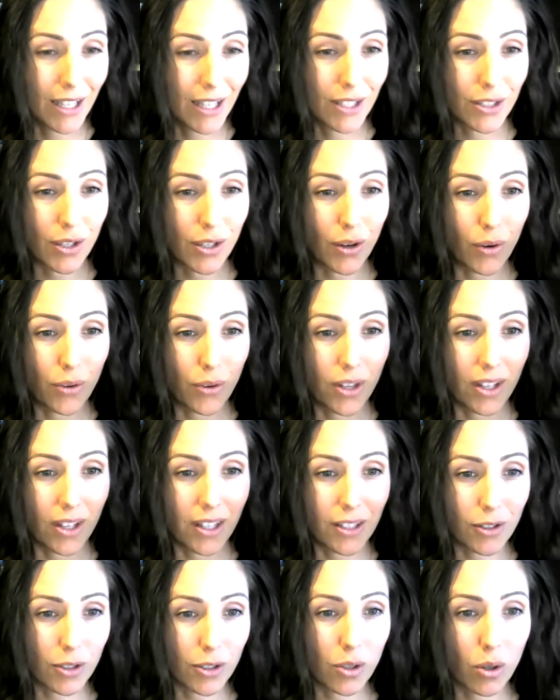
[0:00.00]
So the
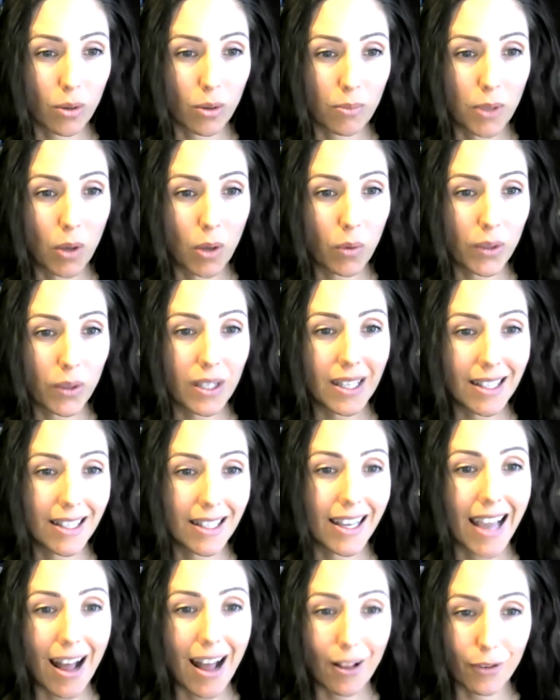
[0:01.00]
lender told them, you only need the
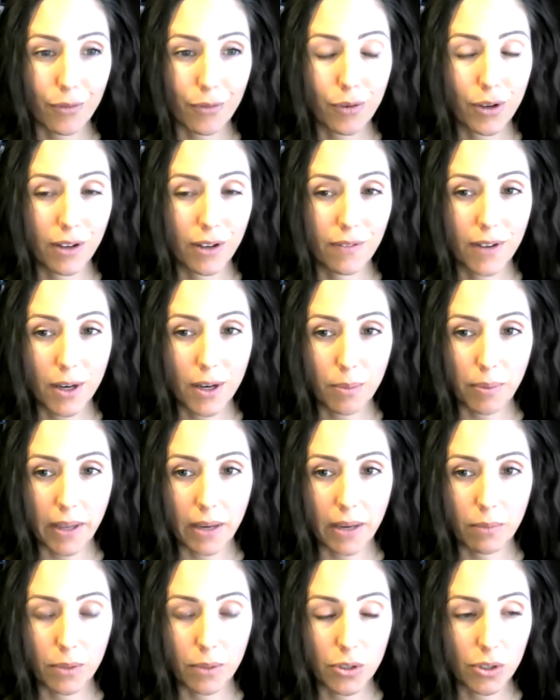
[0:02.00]
California Fair
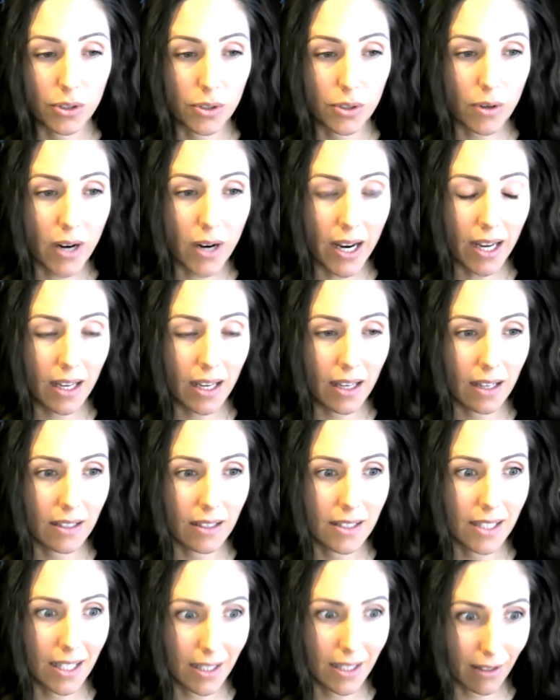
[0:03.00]
Plan, which is great
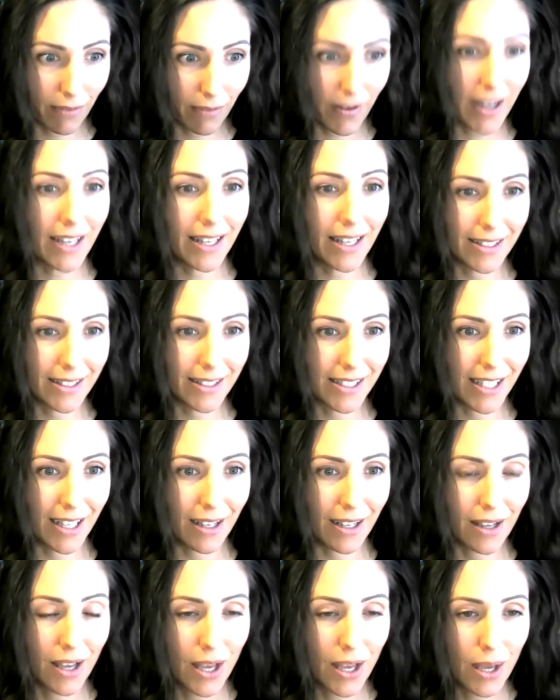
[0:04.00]
to get the
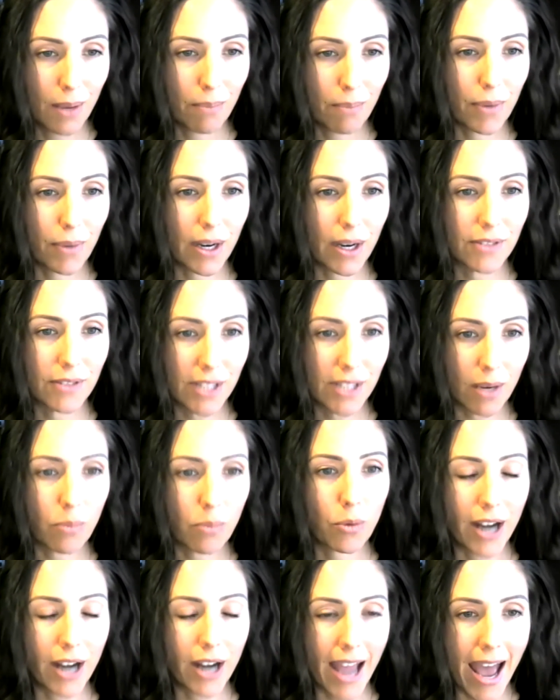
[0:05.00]
financing. But if something
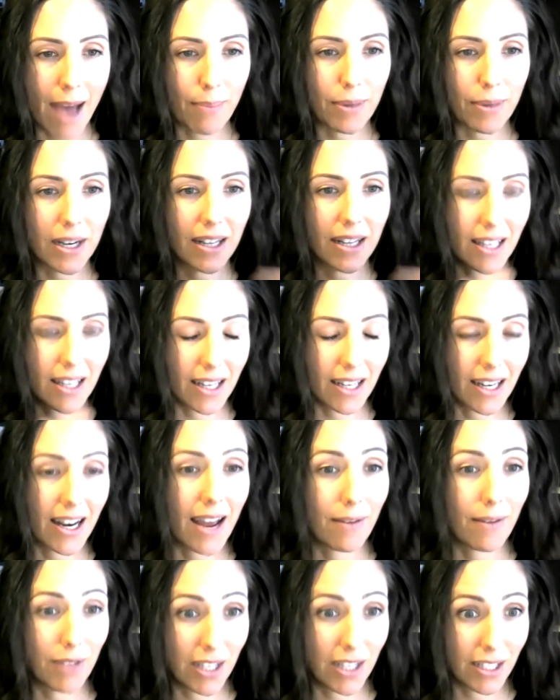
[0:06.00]
were to happen and they didn't
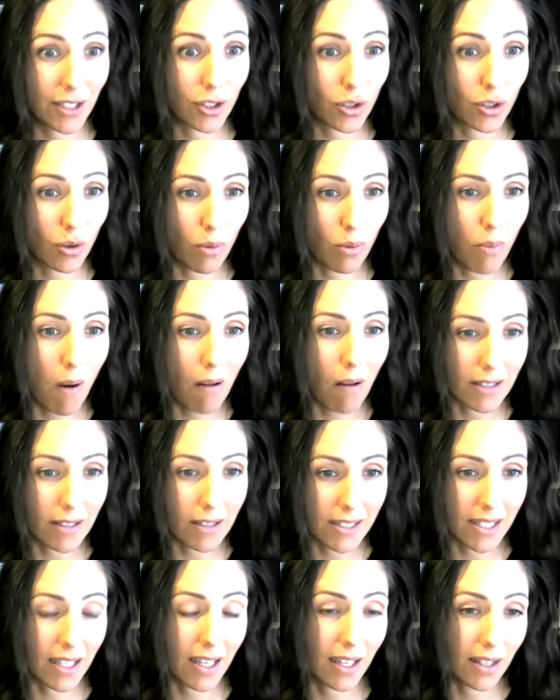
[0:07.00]
have the additional
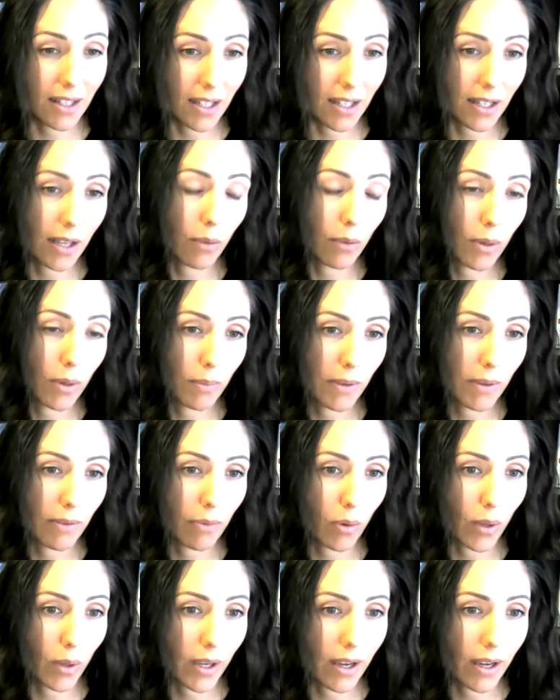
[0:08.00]
policy, then they wouldn't be
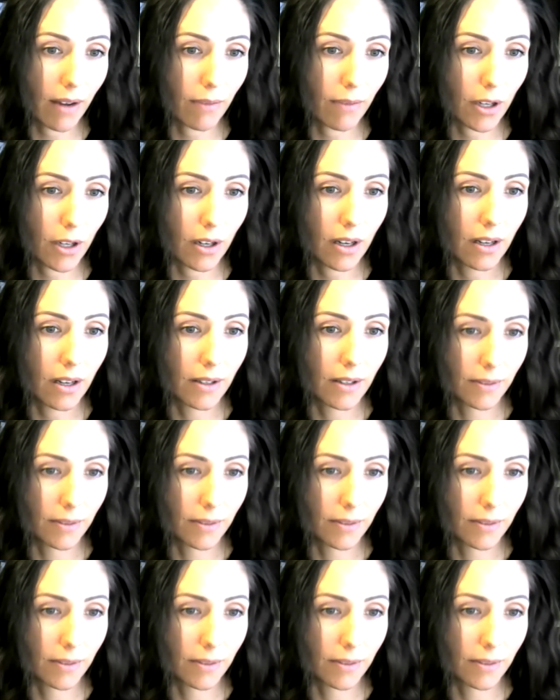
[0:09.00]
fully covered.